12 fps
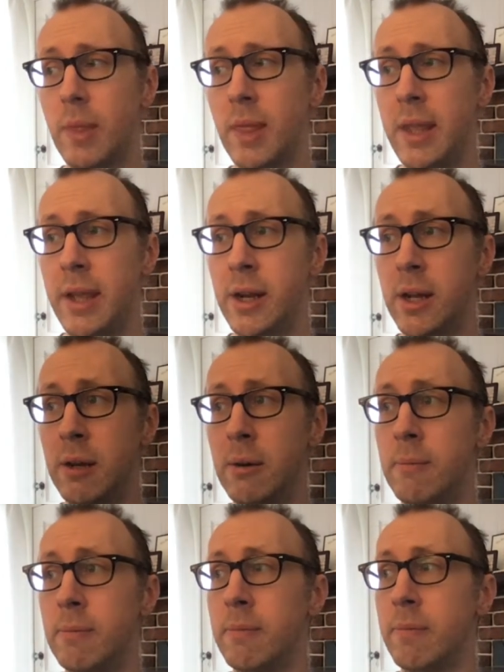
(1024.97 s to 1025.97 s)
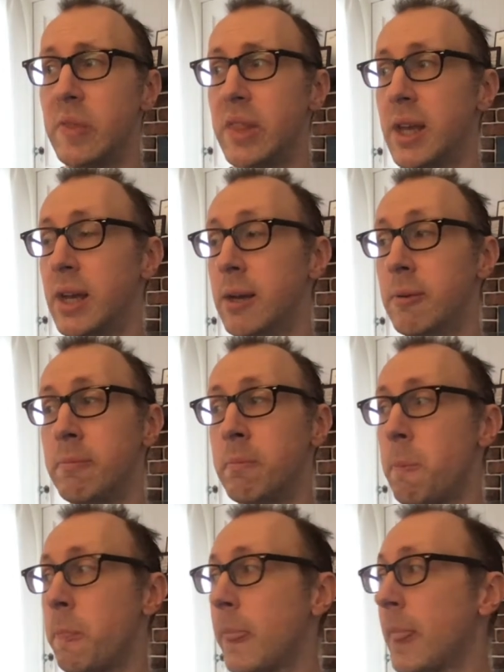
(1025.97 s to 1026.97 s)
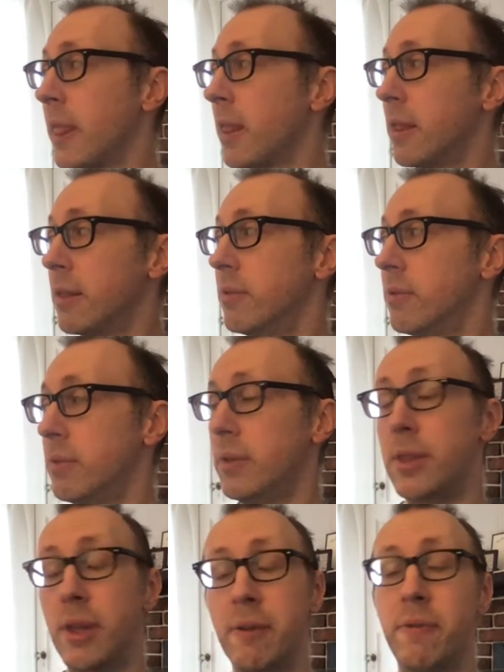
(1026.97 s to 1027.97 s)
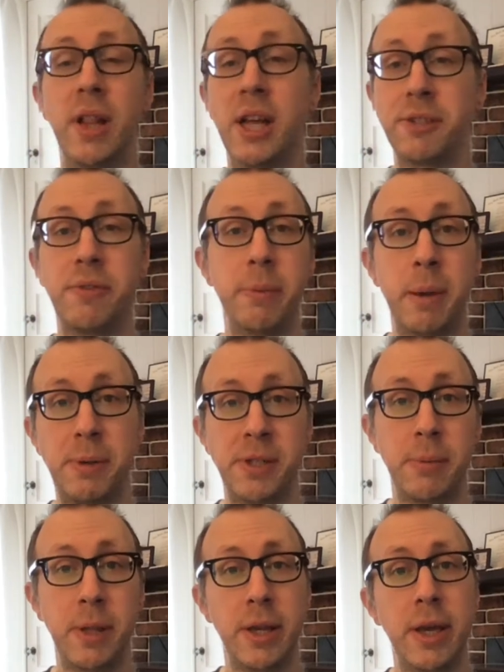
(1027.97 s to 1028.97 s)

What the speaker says: You know, uh, a philosophy might be something like,